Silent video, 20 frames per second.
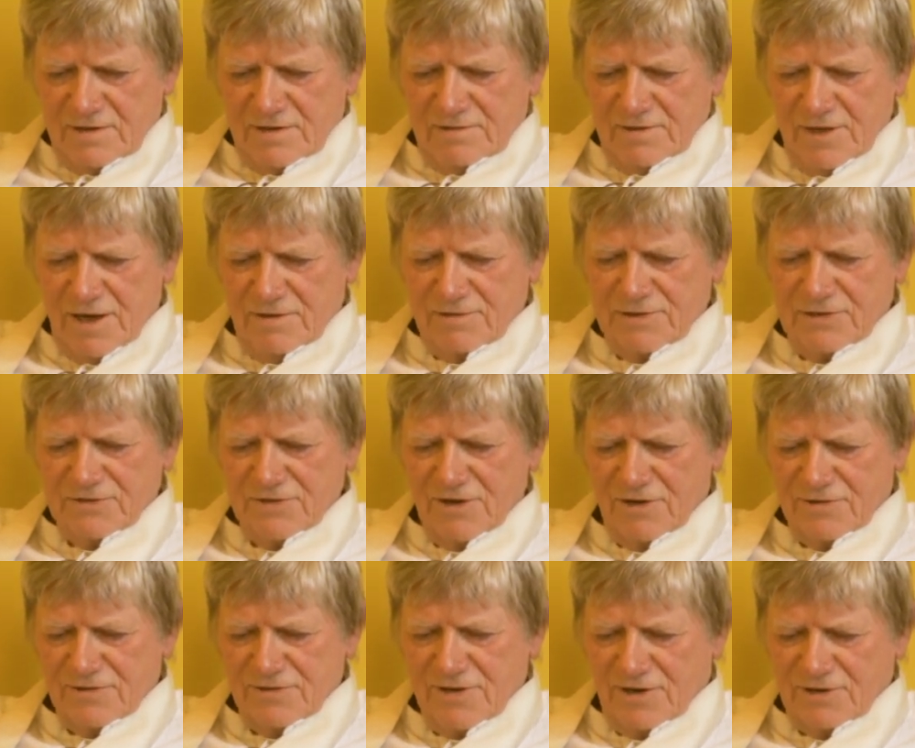"No, it's
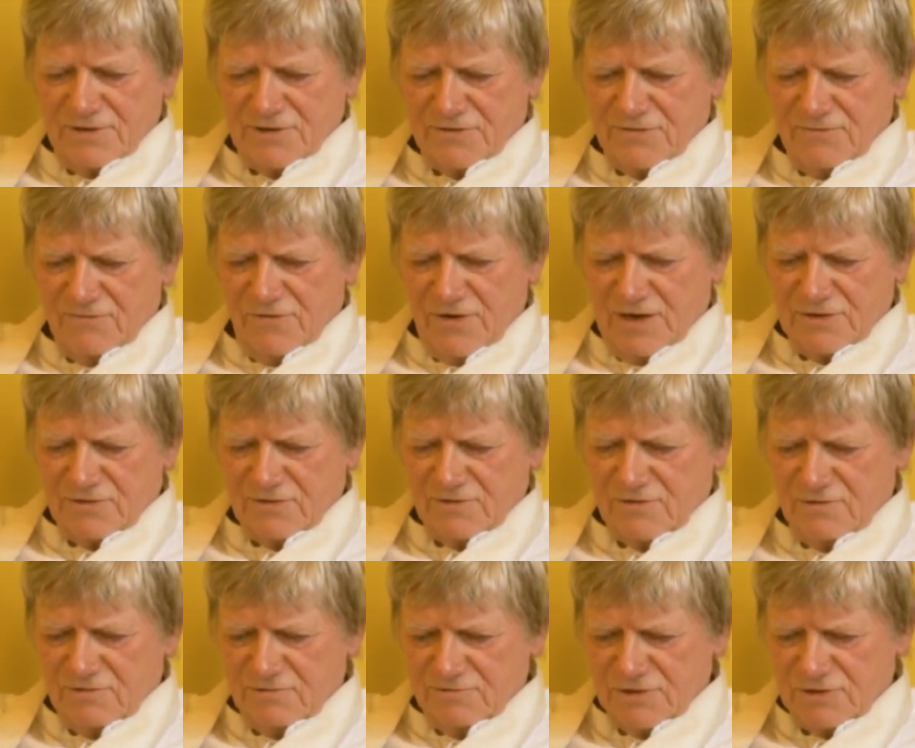not nice and fresh and
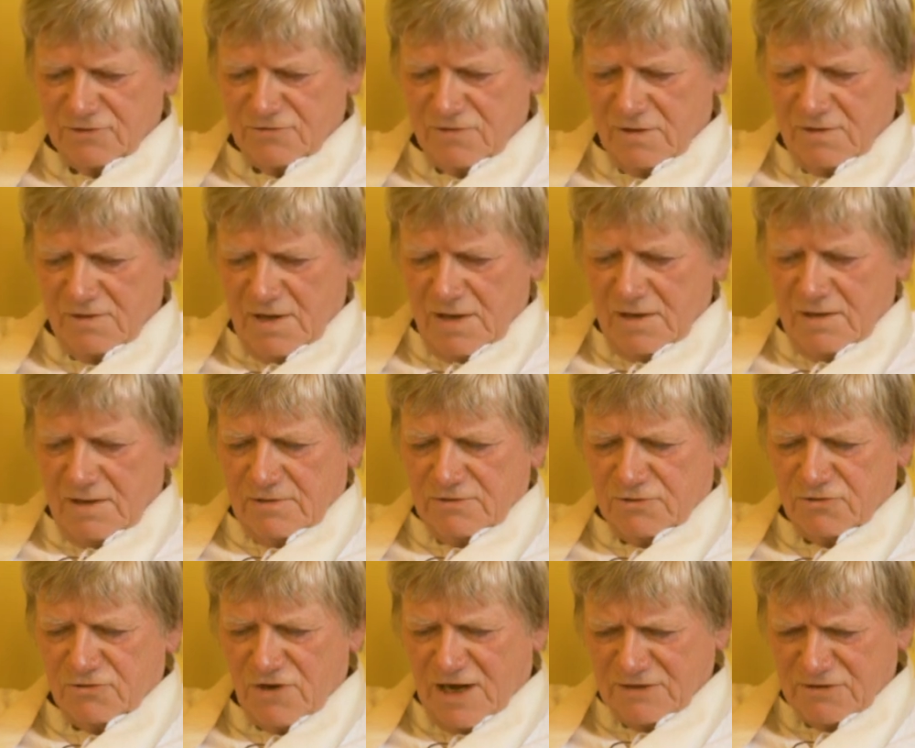cool." The
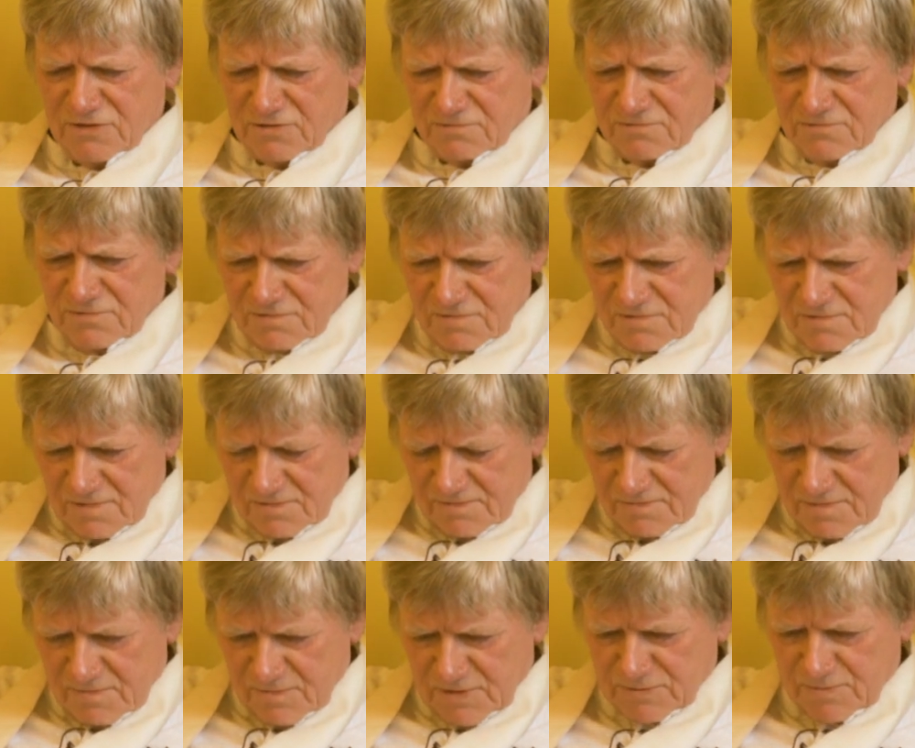turtle,
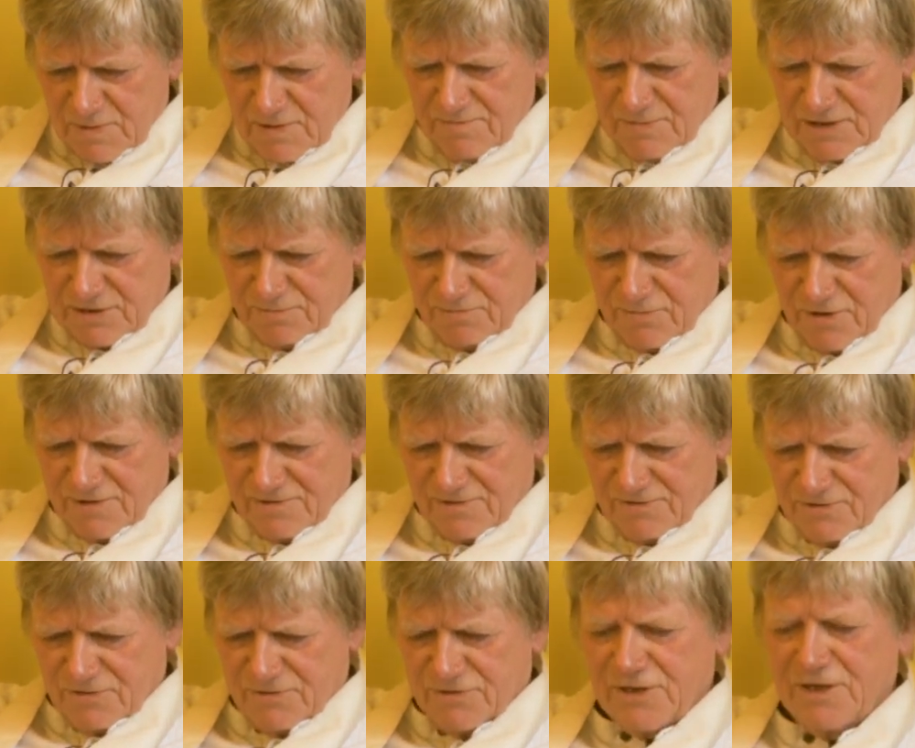must be a misprint,
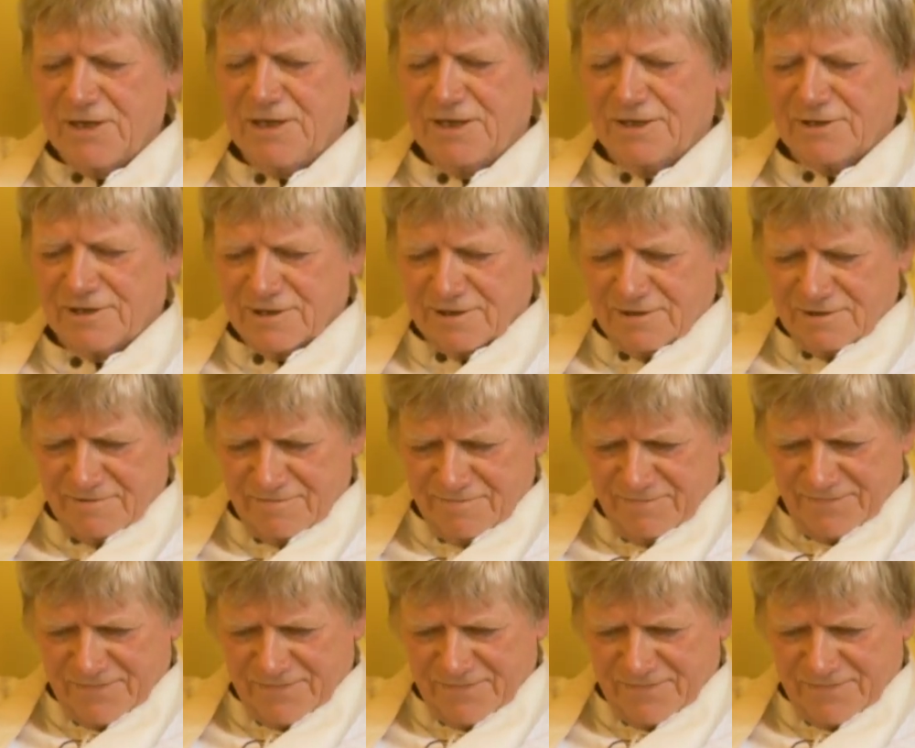turtle.